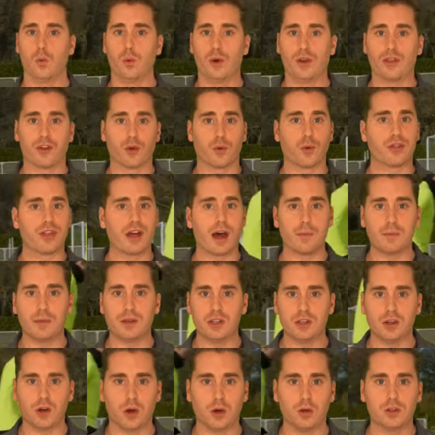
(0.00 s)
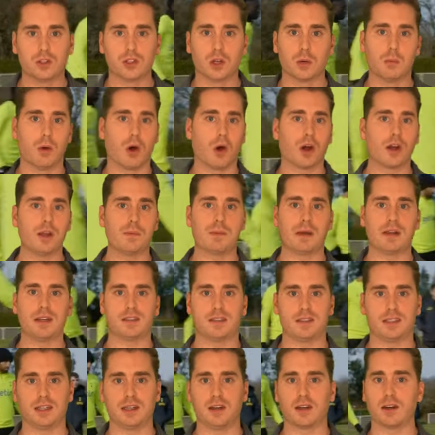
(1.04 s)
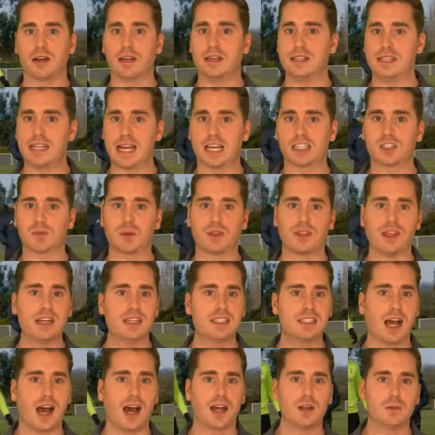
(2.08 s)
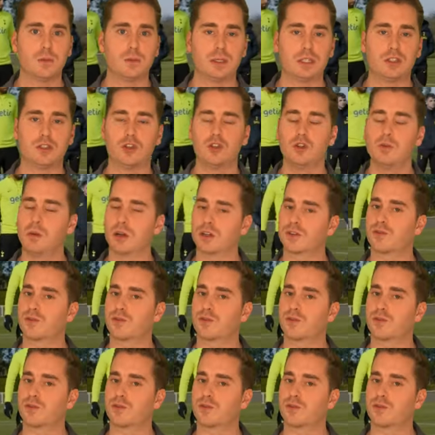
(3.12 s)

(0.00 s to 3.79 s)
With or without Maignan, Tomori, Benassir, and Des, we think Tottenham will be too much